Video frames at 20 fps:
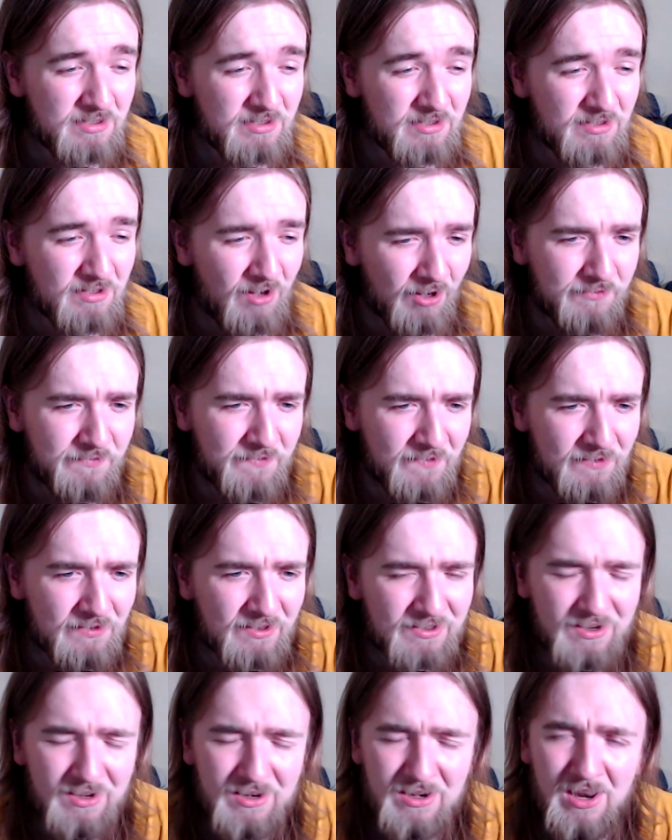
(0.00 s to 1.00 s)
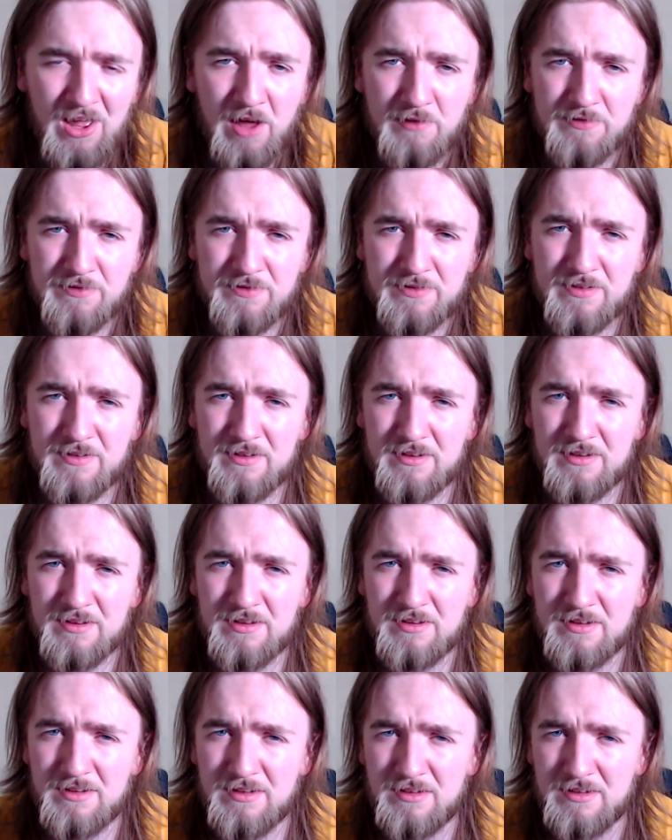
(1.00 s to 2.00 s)
I feel like I love.
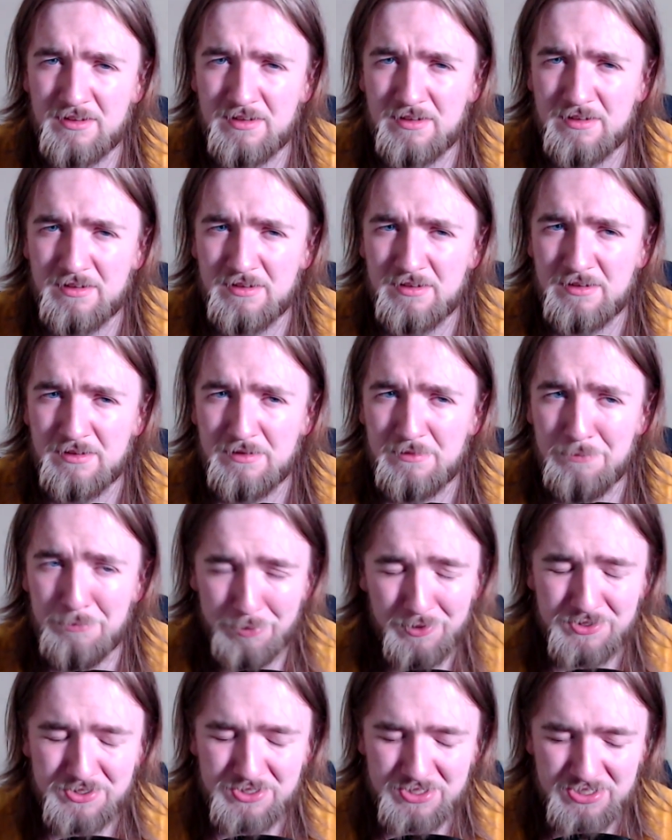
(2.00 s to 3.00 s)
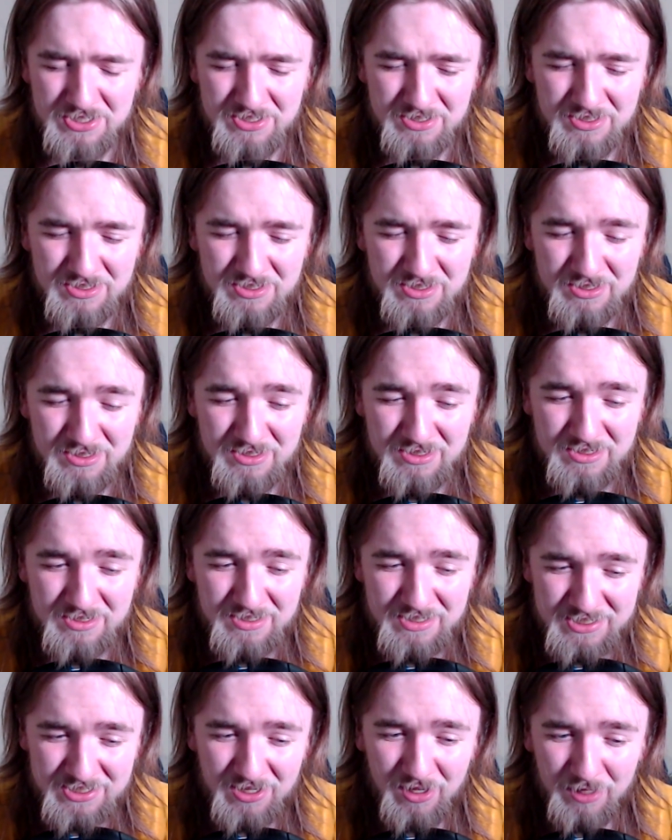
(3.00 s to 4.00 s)
But
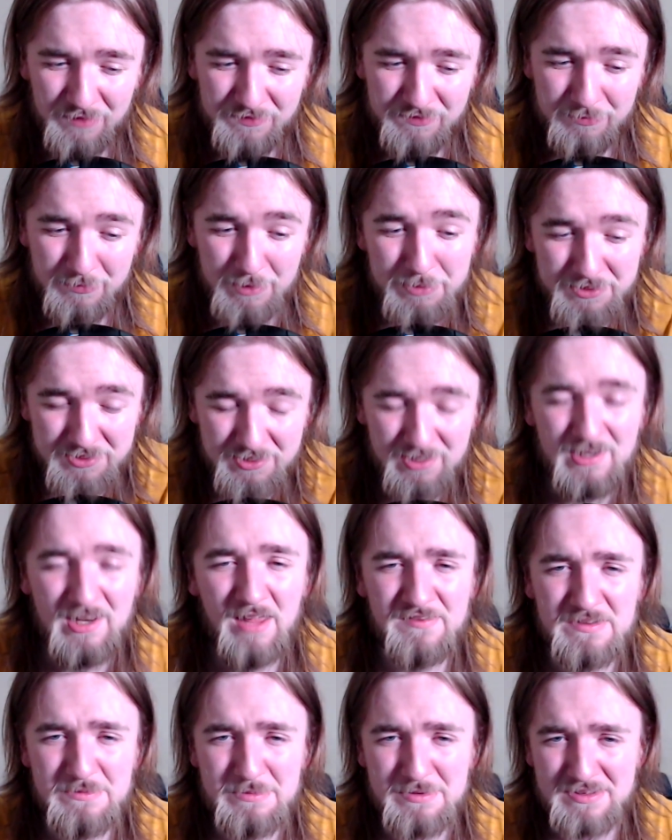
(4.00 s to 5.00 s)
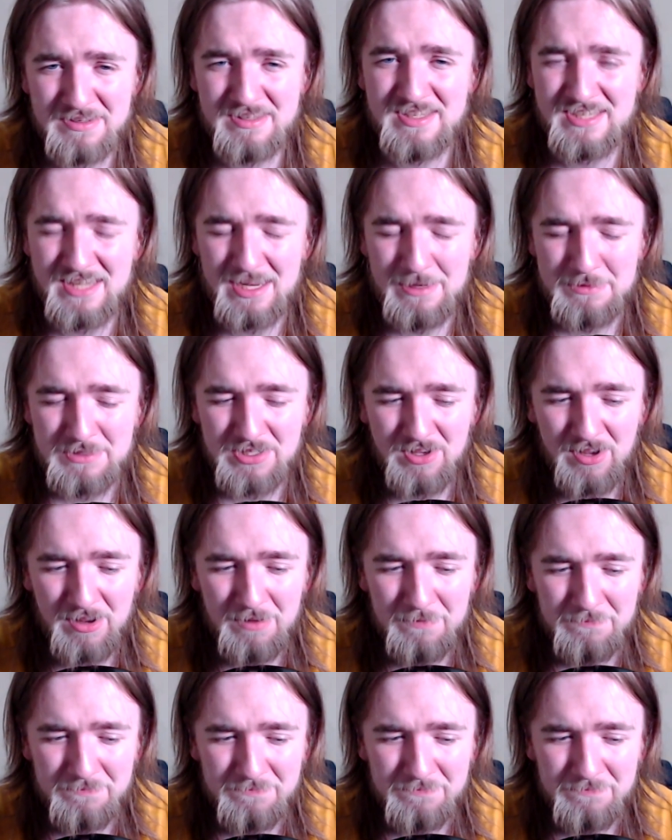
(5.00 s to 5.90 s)
it's hard for me because I love it, but at the same time,